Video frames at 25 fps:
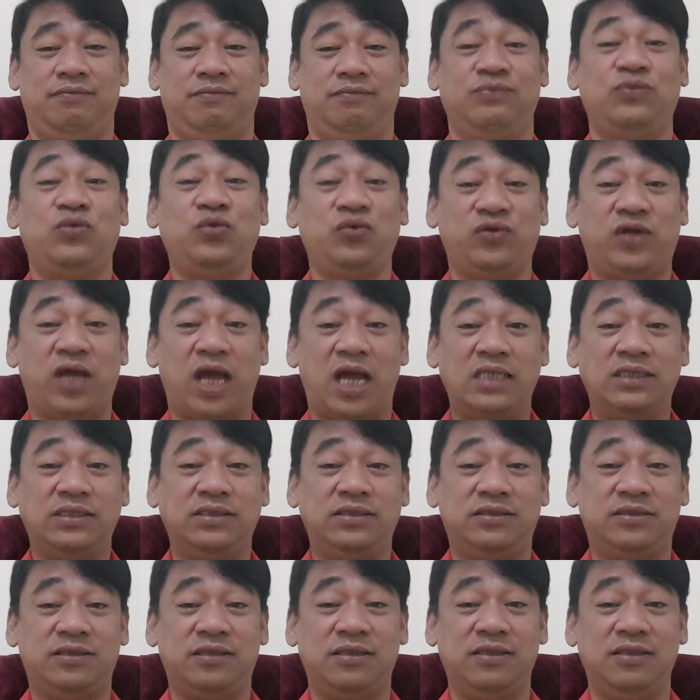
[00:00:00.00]
to
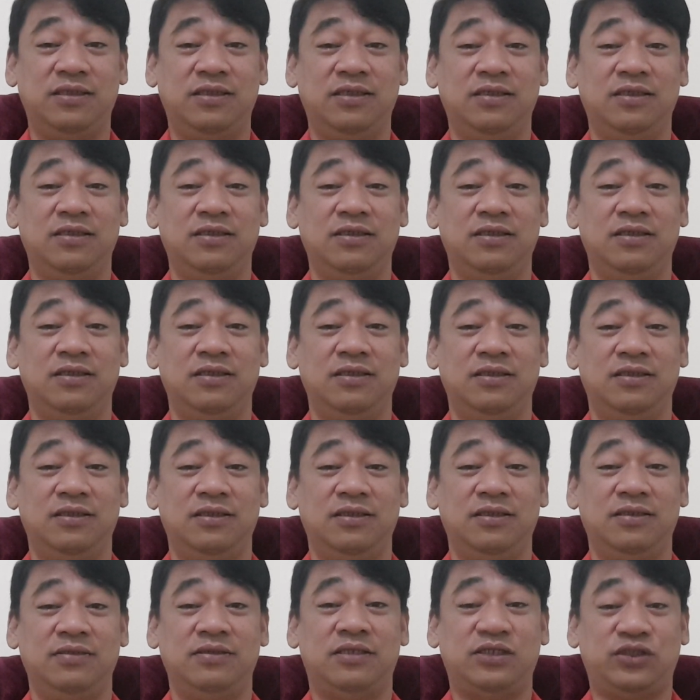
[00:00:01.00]
get
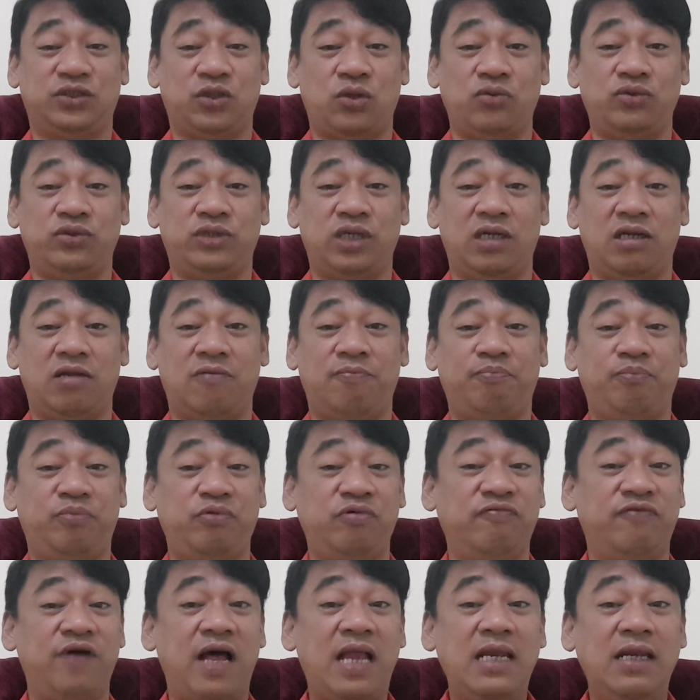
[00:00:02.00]
the social
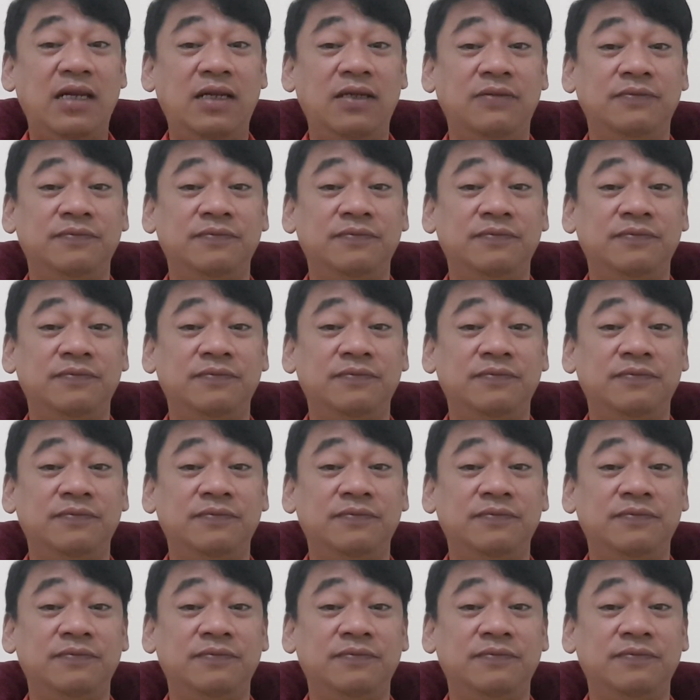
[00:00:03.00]
approval?